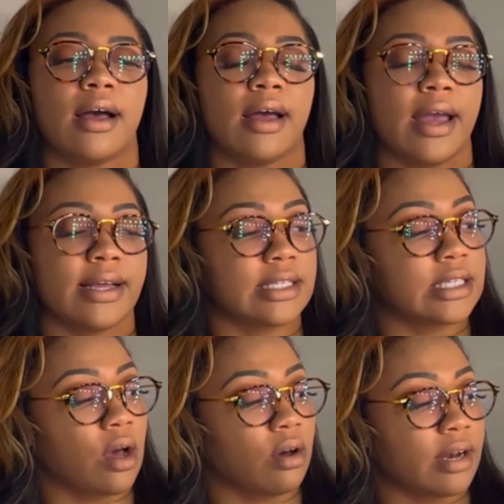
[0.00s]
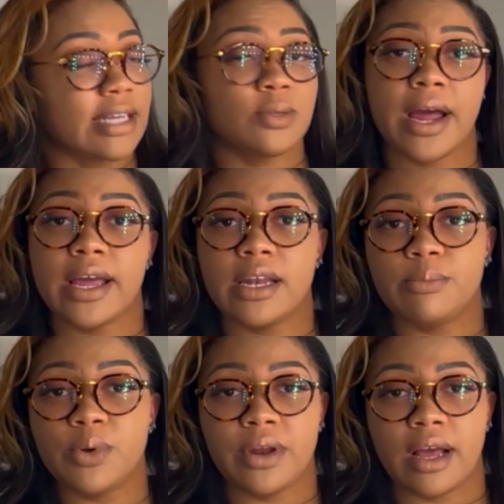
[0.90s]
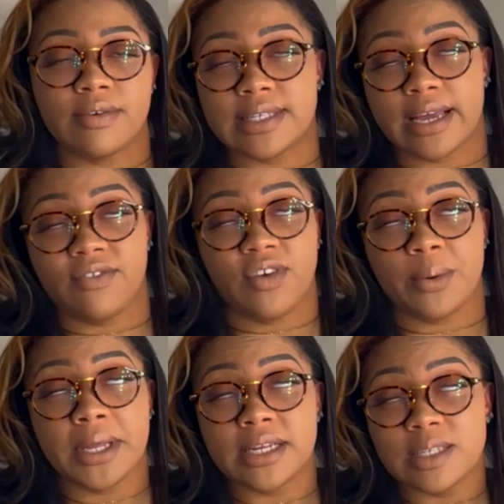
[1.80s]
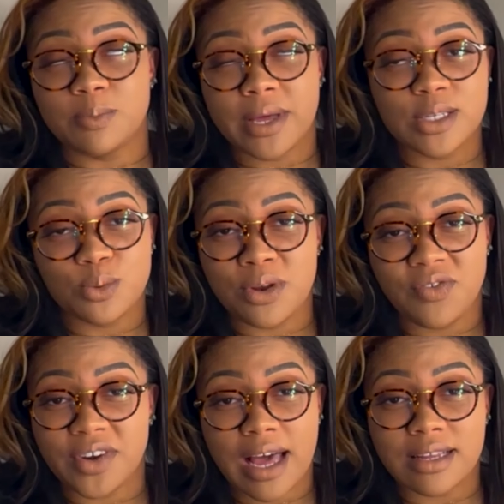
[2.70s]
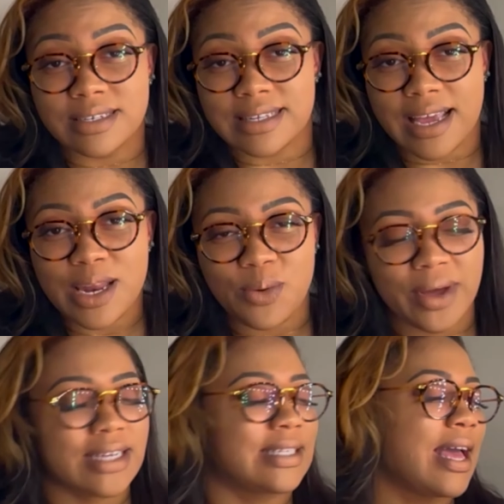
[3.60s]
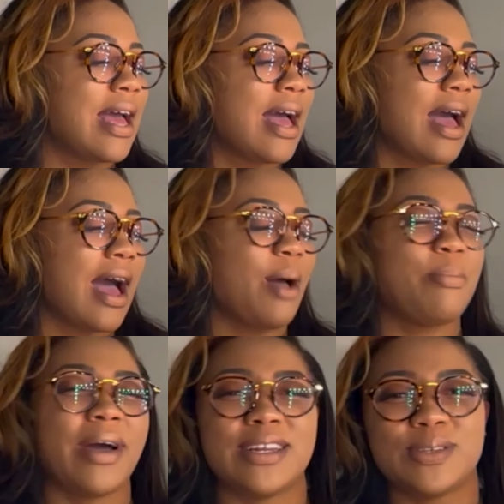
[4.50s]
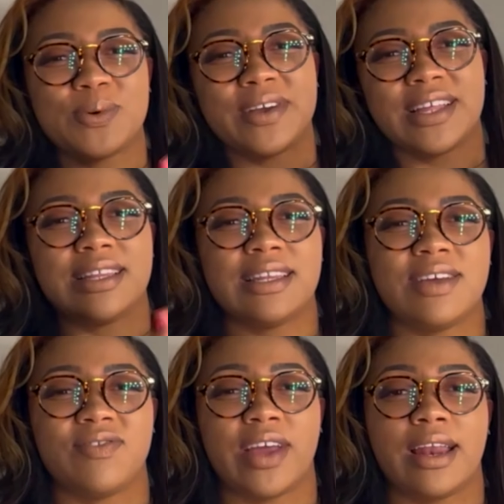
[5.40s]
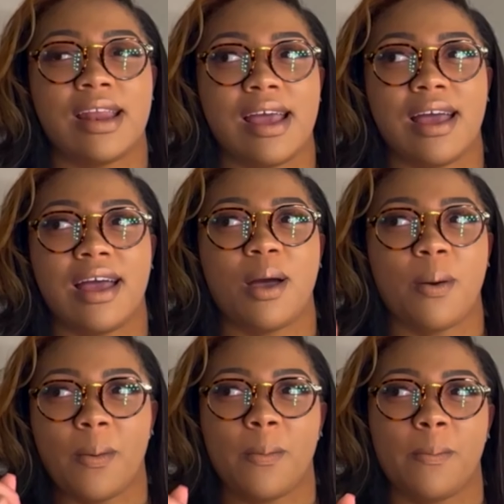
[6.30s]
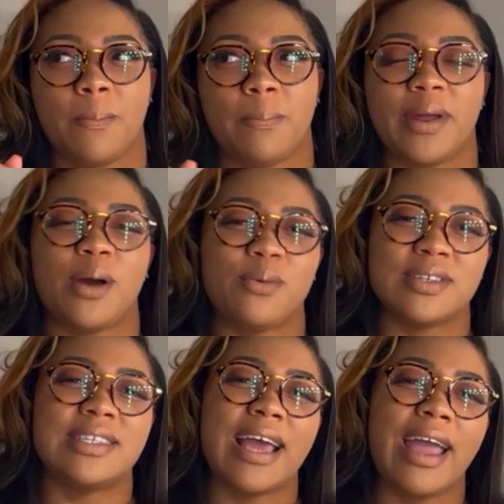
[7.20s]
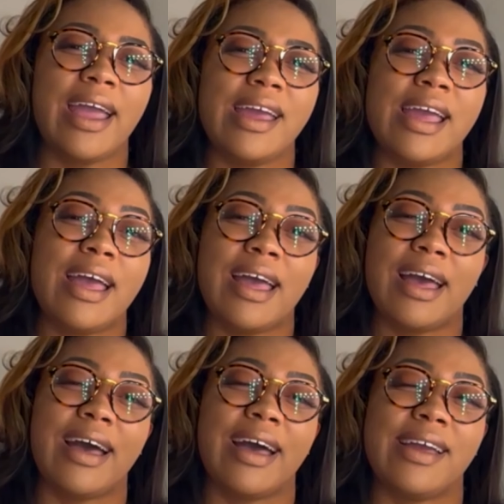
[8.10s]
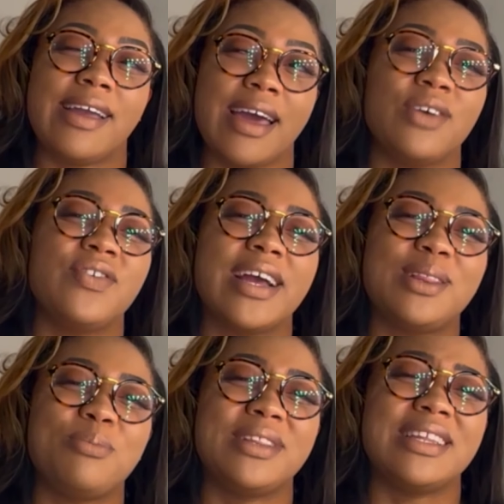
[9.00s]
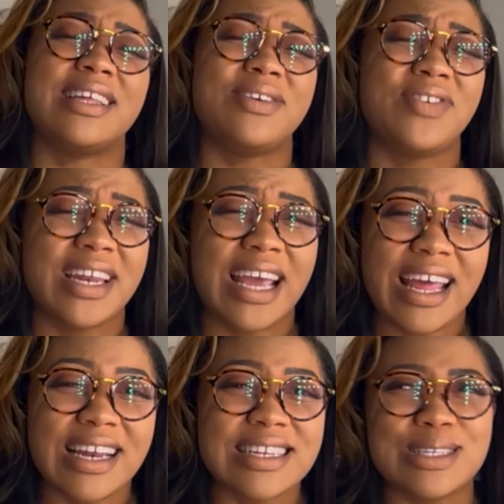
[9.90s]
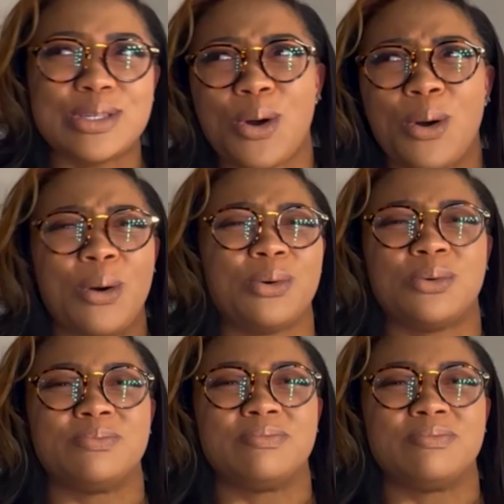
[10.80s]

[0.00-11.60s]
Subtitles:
And so that's what I ended up doing. I was like, if I'm gonna spend $24 anyways, I might as well get the leave-in. But I will say, I kind of forgot to put the leave-in in, so